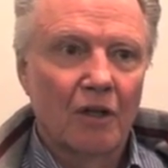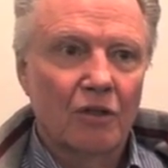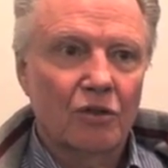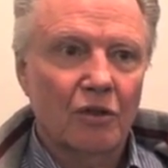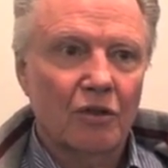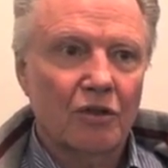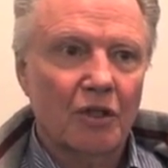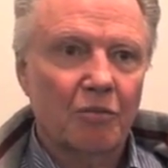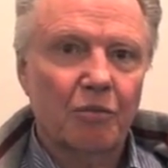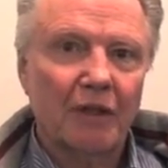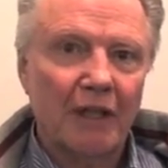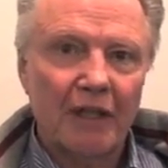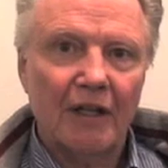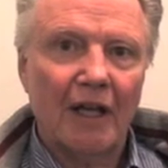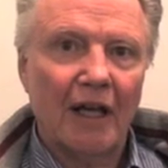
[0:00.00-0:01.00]
So he said,
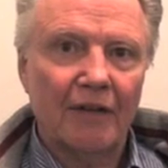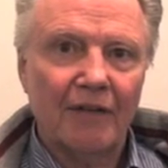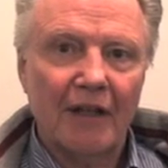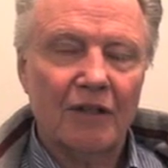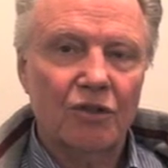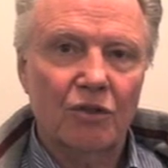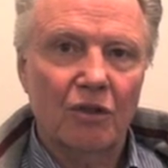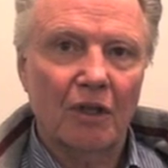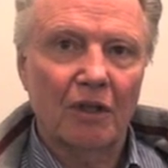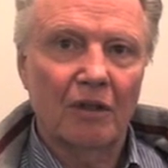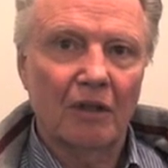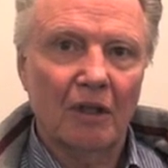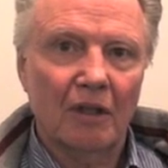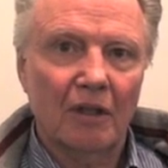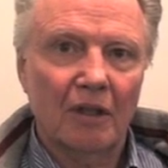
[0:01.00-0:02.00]
play that. That's good.
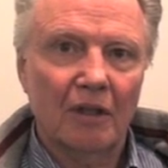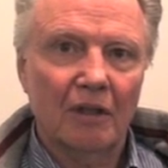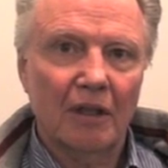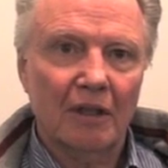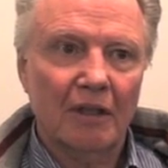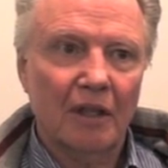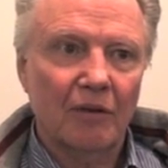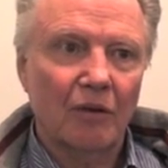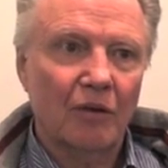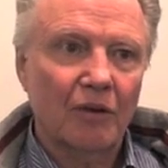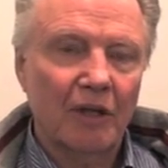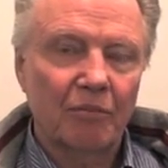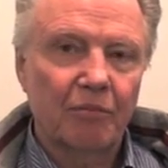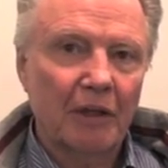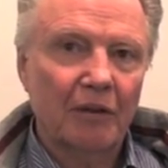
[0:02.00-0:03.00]
I like that.
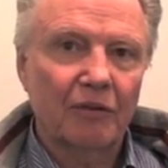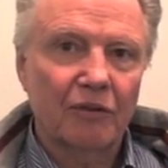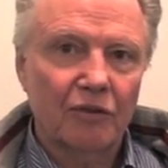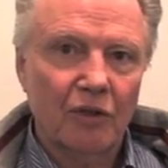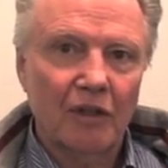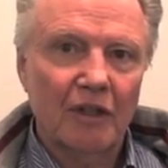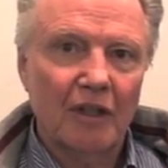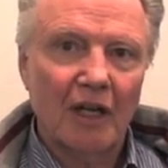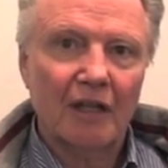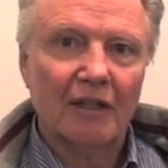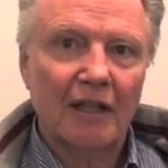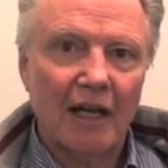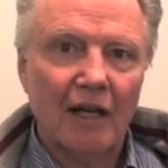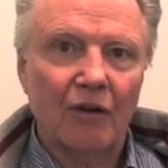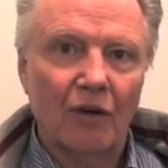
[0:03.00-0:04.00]
Okay, bang. So he knocked
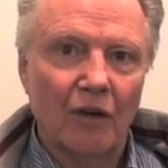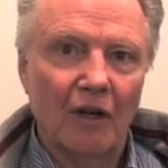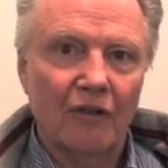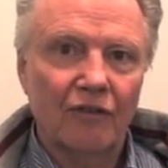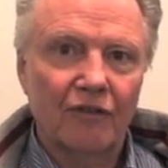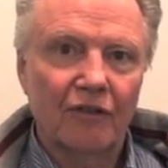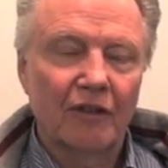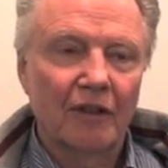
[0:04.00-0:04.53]
that off,